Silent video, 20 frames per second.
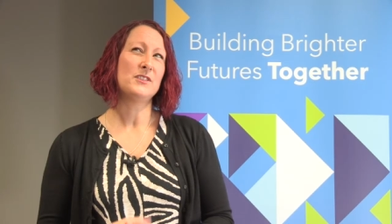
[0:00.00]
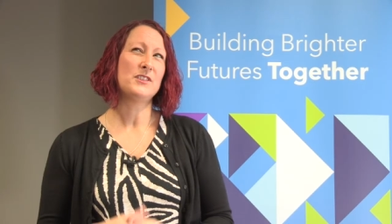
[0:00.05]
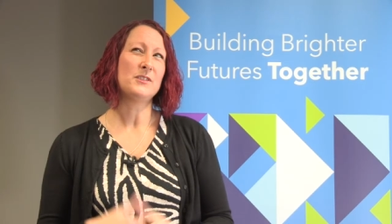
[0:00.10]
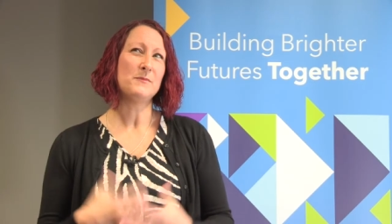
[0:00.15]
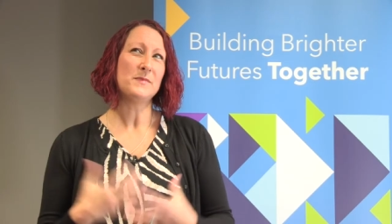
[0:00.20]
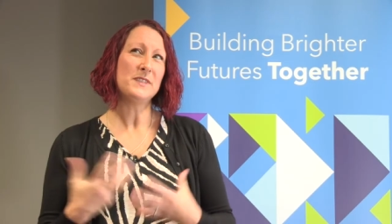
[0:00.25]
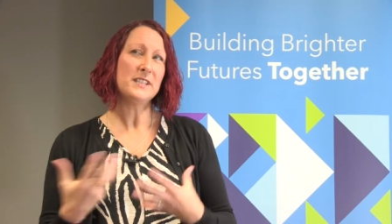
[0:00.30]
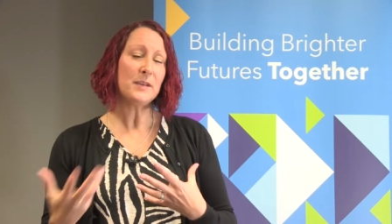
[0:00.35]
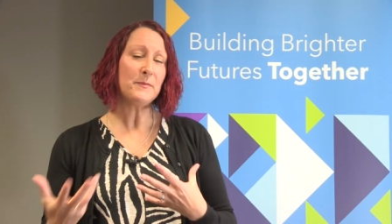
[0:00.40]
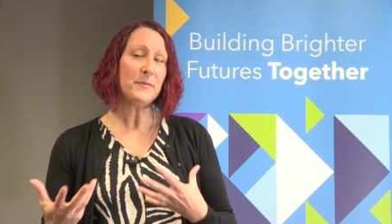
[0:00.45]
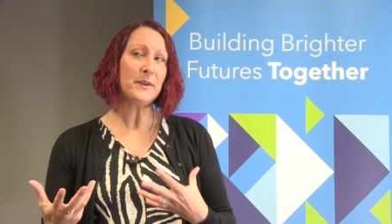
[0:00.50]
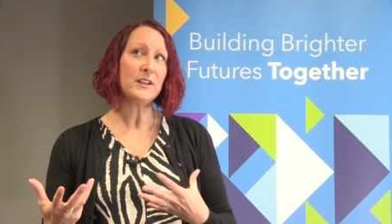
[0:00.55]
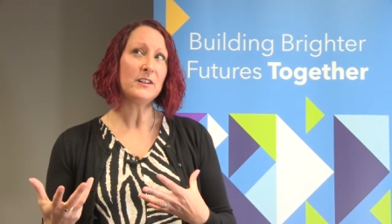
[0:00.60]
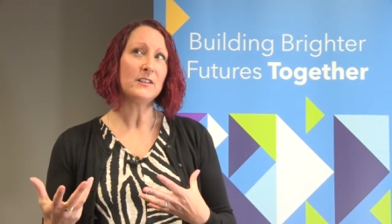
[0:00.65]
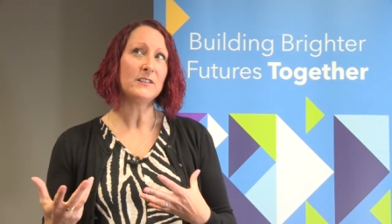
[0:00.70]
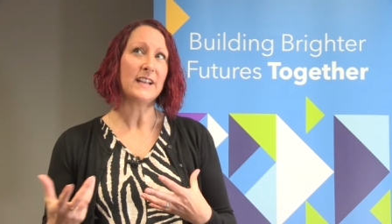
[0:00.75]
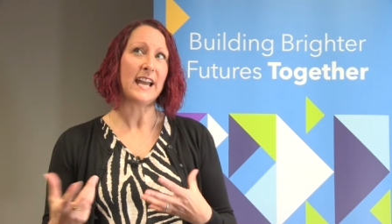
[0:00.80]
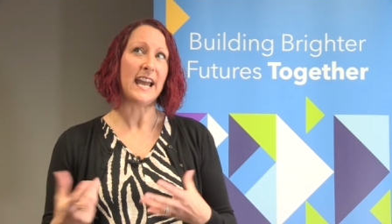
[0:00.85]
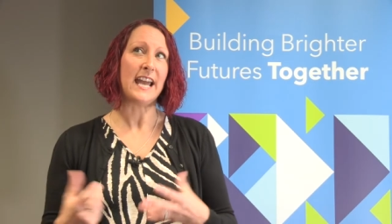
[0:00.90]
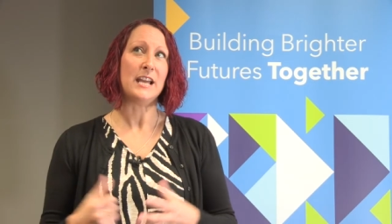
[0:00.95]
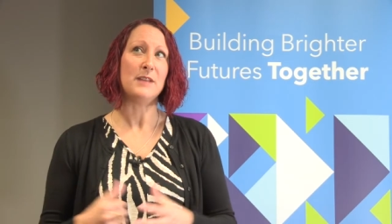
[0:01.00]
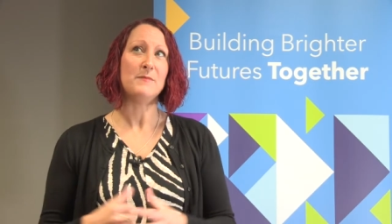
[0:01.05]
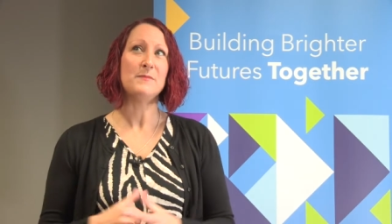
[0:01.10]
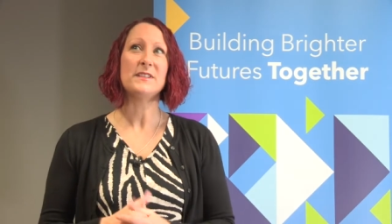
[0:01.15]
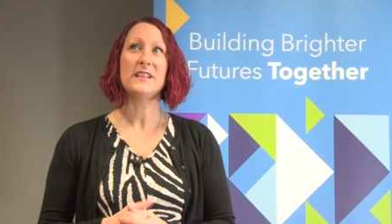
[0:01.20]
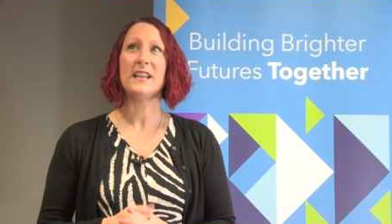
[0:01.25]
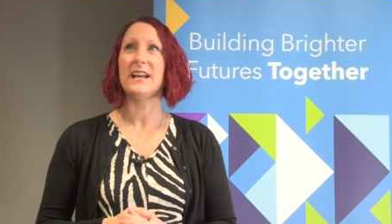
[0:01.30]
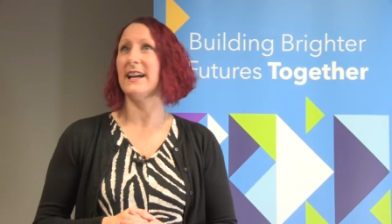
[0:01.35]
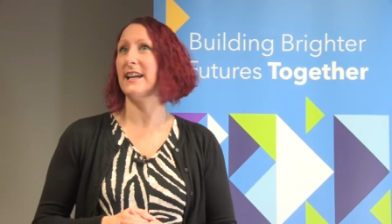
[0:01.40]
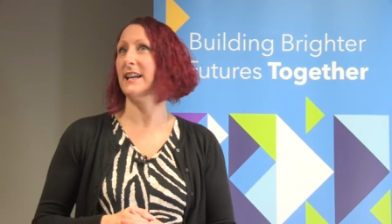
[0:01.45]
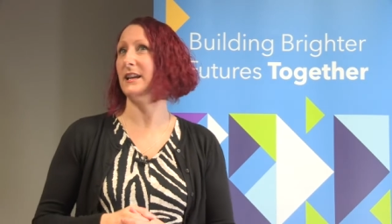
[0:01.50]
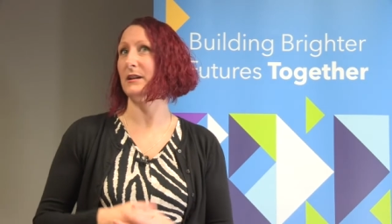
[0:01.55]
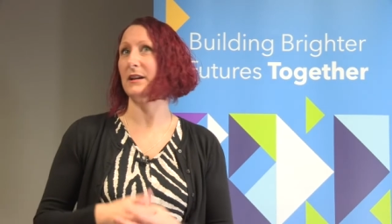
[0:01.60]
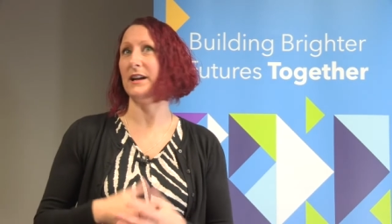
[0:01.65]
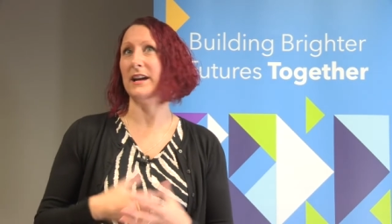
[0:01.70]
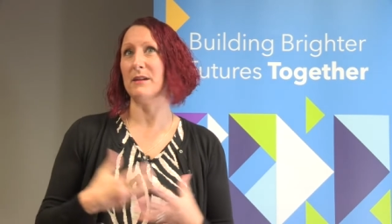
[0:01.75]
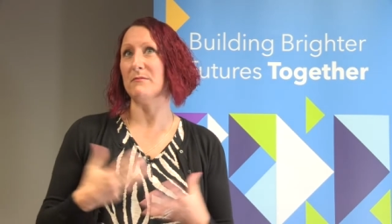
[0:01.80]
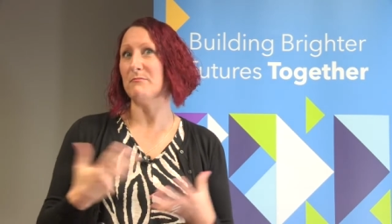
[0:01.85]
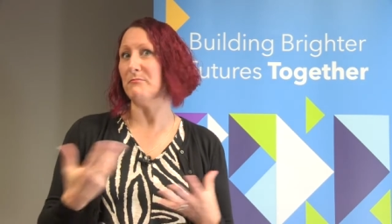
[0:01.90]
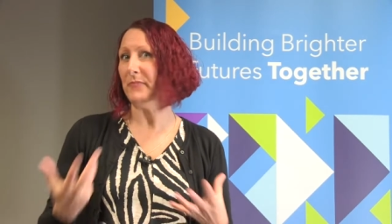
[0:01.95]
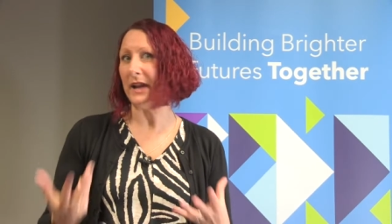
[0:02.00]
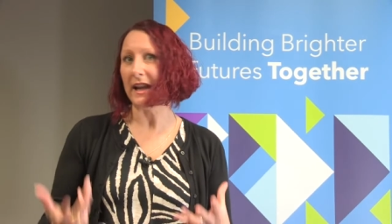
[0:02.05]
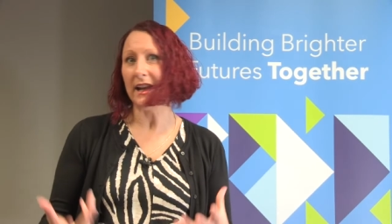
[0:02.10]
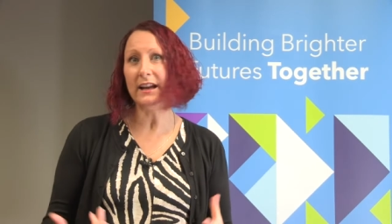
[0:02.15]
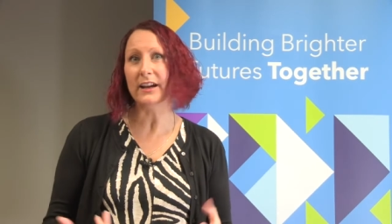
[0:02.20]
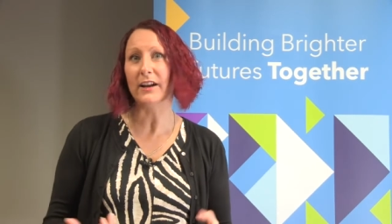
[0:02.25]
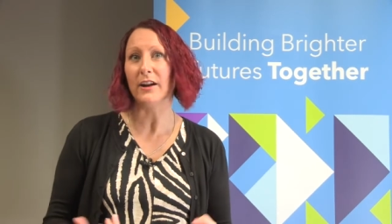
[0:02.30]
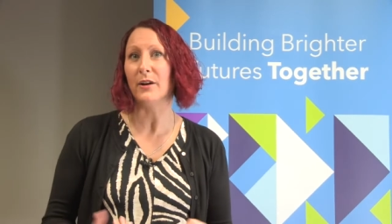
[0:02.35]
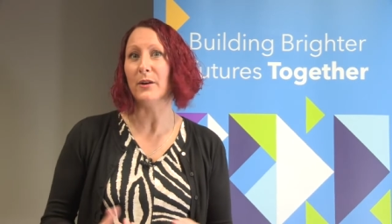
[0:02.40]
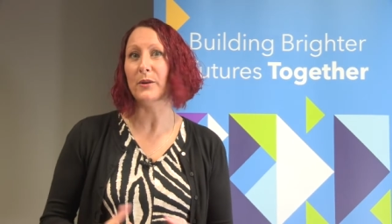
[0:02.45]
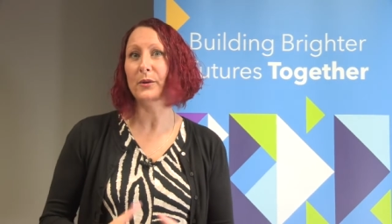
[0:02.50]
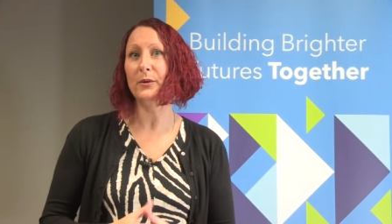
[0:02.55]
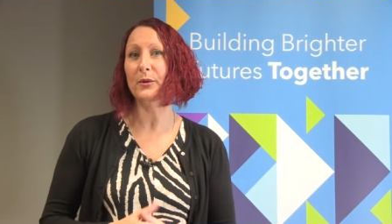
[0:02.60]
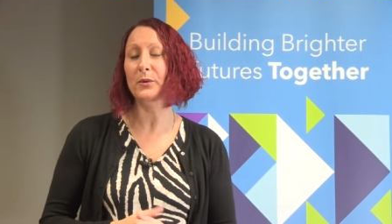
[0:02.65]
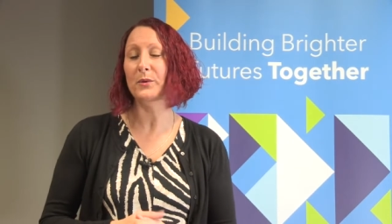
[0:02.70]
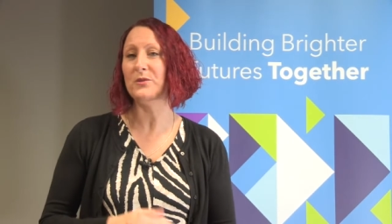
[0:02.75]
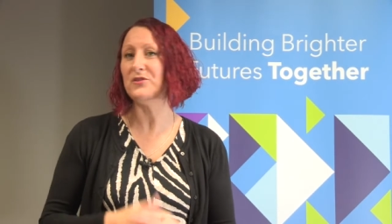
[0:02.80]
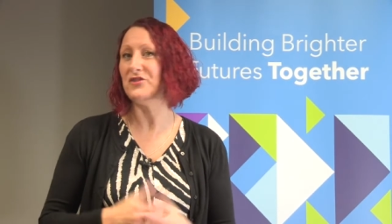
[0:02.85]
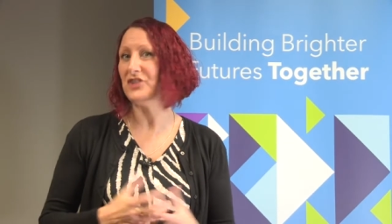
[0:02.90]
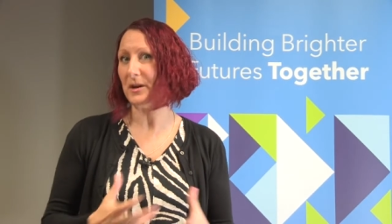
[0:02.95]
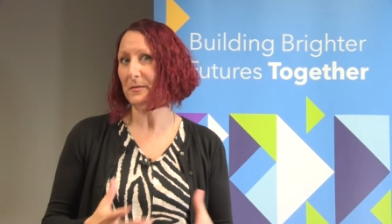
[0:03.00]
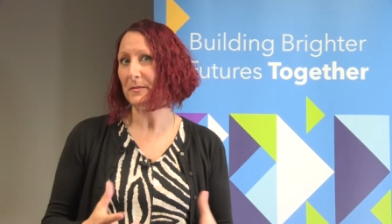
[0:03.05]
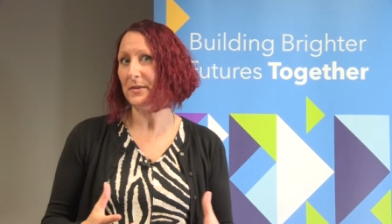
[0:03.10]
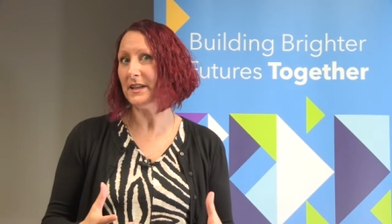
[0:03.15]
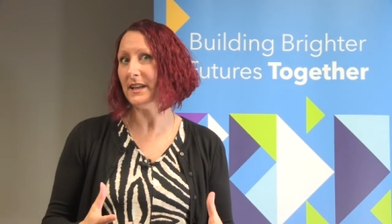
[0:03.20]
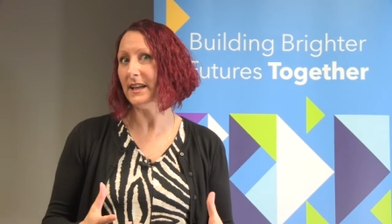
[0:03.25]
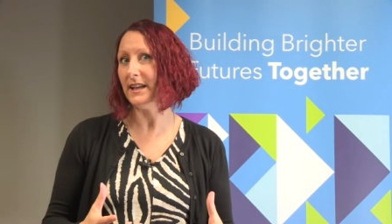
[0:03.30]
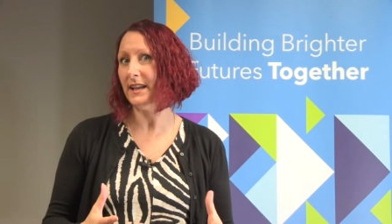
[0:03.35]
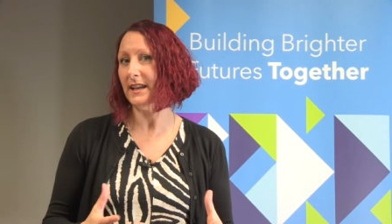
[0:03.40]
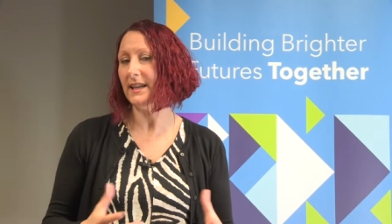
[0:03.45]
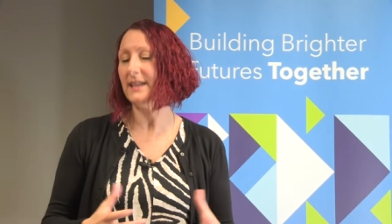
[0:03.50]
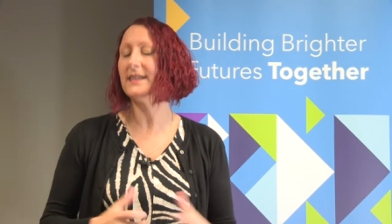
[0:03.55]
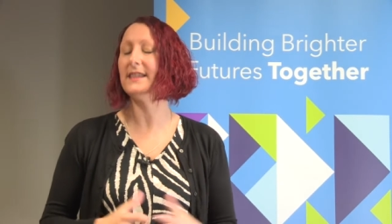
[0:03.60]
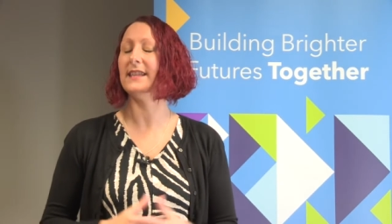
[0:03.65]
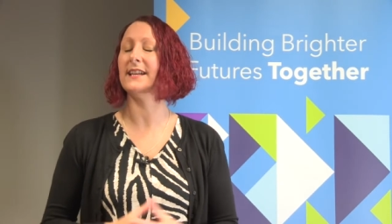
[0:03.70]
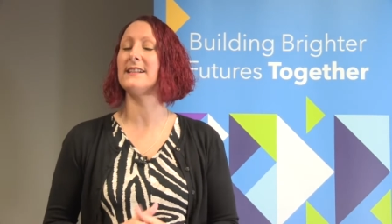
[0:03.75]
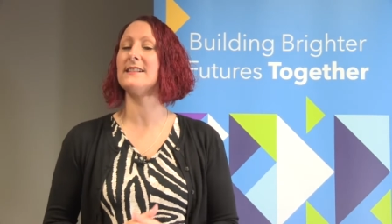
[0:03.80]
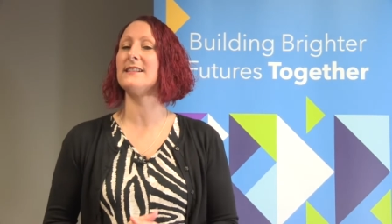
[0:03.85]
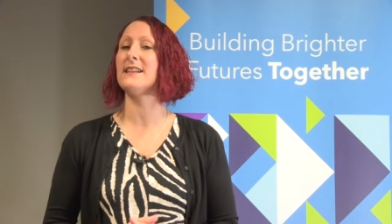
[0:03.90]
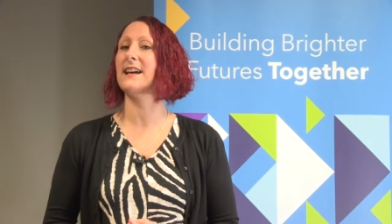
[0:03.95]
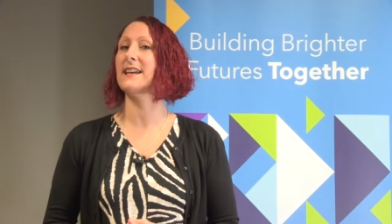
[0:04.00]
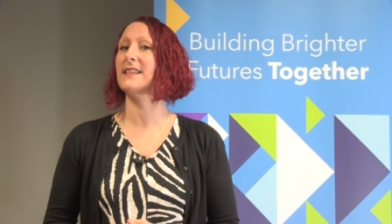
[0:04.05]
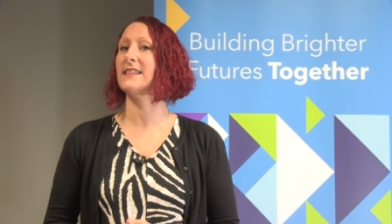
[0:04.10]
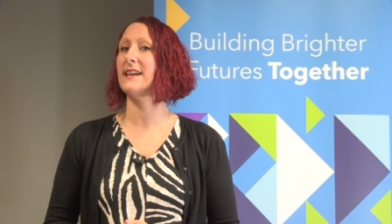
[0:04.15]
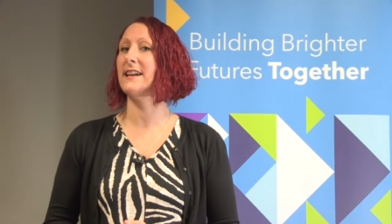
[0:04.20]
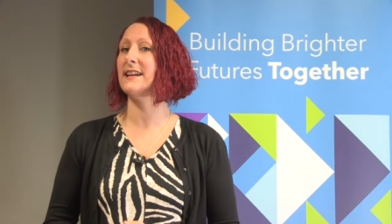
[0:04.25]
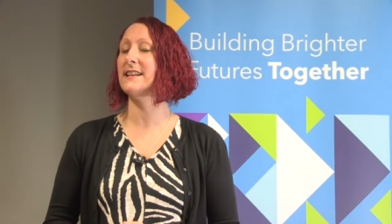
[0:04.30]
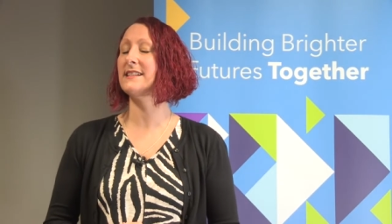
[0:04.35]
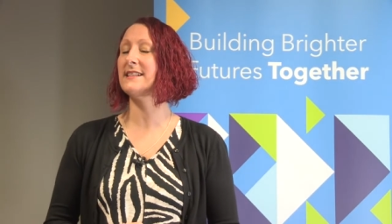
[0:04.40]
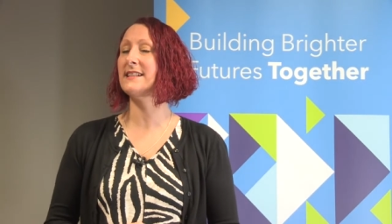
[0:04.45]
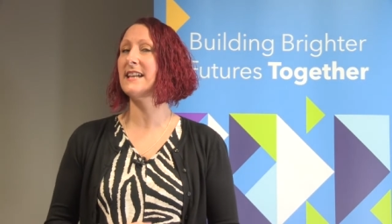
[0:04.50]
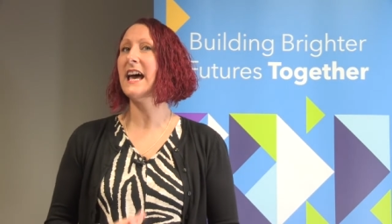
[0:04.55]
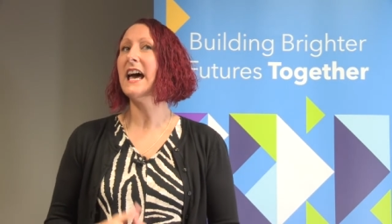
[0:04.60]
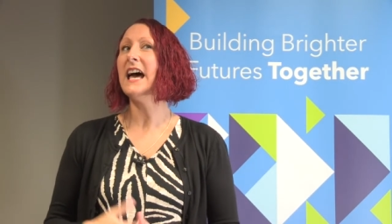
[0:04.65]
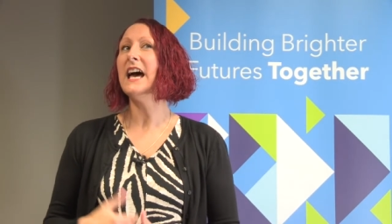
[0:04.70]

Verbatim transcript: some typical games like uh, bingo, jeopardy, things like this,